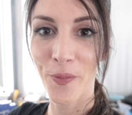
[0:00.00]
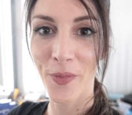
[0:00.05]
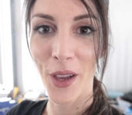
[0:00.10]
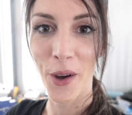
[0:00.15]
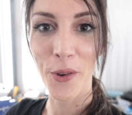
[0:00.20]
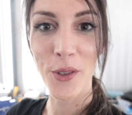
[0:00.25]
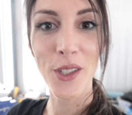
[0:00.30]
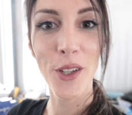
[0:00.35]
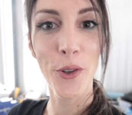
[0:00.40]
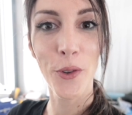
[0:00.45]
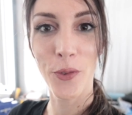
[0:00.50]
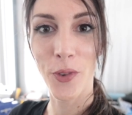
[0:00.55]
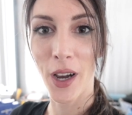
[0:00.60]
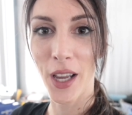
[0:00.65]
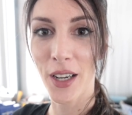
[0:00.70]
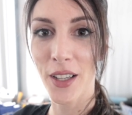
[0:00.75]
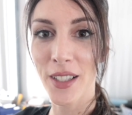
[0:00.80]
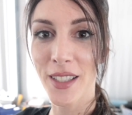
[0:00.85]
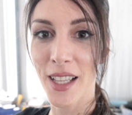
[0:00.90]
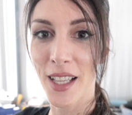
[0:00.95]
That was the
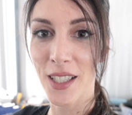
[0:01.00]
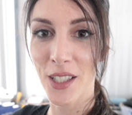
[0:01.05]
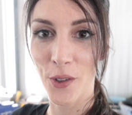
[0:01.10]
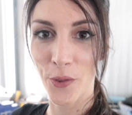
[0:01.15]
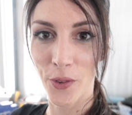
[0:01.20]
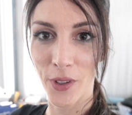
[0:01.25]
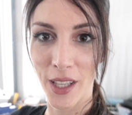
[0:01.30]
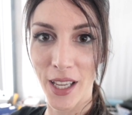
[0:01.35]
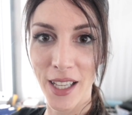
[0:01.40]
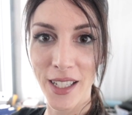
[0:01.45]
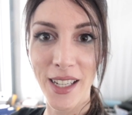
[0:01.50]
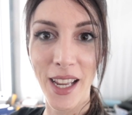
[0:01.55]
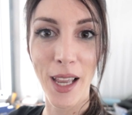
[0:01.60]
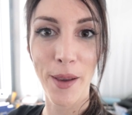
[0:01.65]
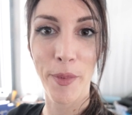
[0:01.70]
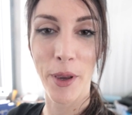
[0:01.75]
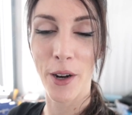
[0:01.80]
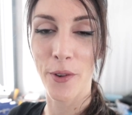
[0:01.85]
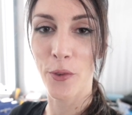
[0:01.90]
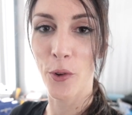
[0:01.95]
final sensor for the
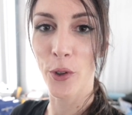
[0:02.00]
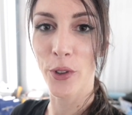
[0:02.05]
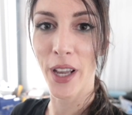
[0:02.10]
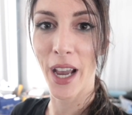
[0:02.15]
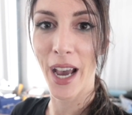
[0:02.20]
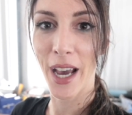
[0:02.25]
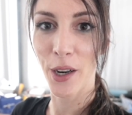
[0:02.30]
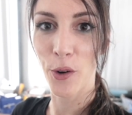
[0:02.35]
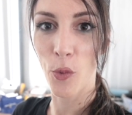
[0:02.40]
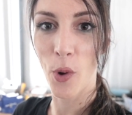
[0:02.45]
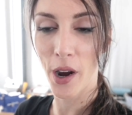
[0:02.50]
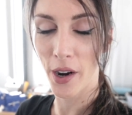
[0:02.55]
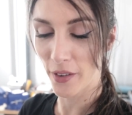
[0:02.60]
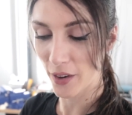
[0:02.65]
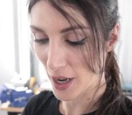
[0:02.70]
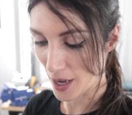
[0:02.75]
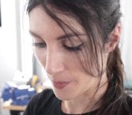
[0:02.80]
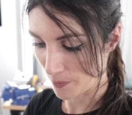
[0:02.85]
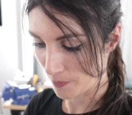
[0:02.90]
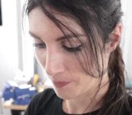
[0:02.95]
intake manifold that had to wire up.